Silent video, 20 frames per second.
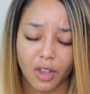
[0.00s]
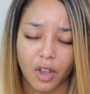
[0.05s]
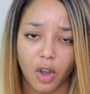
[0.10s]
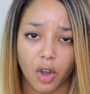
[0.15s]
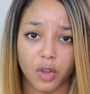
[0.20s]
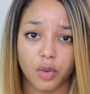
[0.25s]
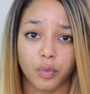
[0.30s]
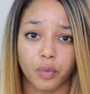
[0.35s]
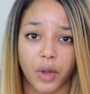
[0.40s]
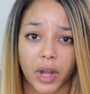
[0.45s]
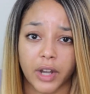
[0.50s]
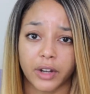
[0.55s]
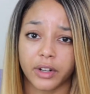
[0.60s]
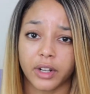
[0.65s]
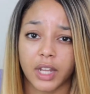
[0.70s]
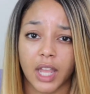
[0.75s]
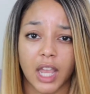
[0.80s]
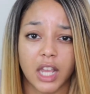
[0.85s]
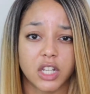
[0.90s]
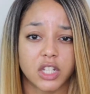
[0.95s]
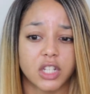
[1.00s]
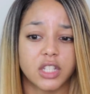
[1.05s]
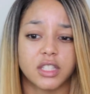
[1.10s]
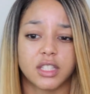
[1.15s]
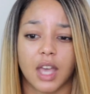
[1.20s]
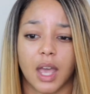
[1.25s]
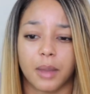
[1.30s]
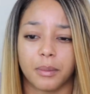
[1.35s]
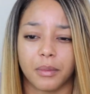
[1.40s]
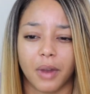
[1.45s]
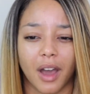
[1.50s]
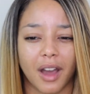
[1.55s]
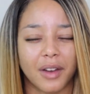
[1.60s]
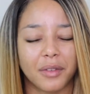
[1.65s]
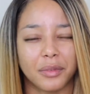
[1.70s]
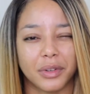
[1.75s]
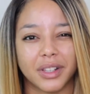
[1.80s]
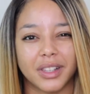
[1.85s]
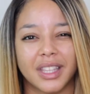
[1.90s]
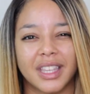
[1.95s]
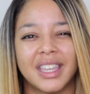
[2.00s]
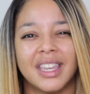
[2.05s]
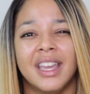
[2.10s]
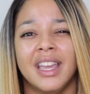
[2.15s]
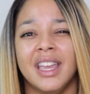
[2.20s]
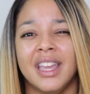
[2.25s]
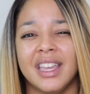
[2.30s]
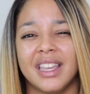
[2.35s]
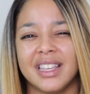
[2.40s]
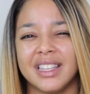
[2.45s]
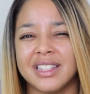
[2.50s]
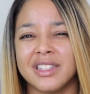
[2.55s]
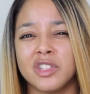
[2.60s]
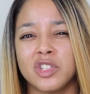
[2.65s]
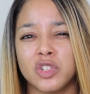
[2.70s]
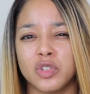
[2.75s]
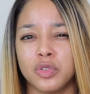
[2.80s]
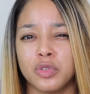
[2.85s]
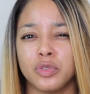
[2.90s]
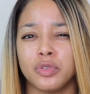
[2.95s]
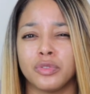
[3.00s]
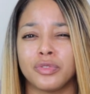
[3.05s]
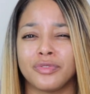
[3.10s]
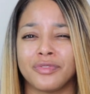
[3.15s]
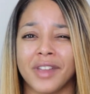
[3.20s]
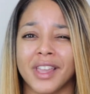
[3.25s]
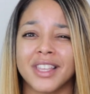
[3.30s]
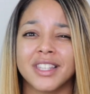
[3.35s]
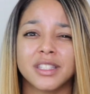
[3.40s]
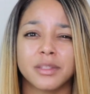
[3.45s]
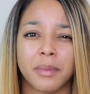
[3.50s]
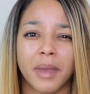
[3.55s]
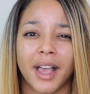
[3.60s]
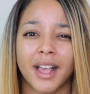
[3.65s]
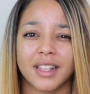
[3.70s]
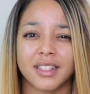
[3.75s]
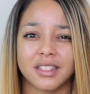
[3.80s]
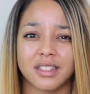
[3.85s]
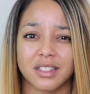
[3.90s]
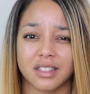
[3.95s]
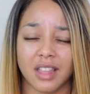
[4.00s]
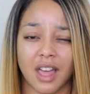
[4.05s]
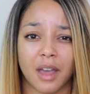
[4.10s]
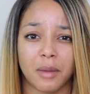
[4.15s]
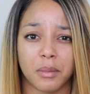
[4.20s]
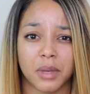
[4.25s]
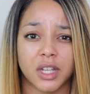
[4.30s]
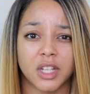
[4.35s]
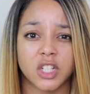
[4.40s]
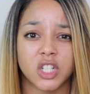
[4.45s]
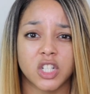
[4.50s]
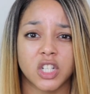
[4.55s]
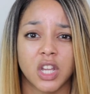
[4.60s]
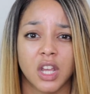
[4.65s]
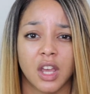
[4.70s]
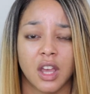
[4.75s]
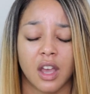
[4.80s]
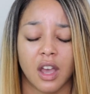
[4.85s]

on rare occasions, I'm not really into face masks that much,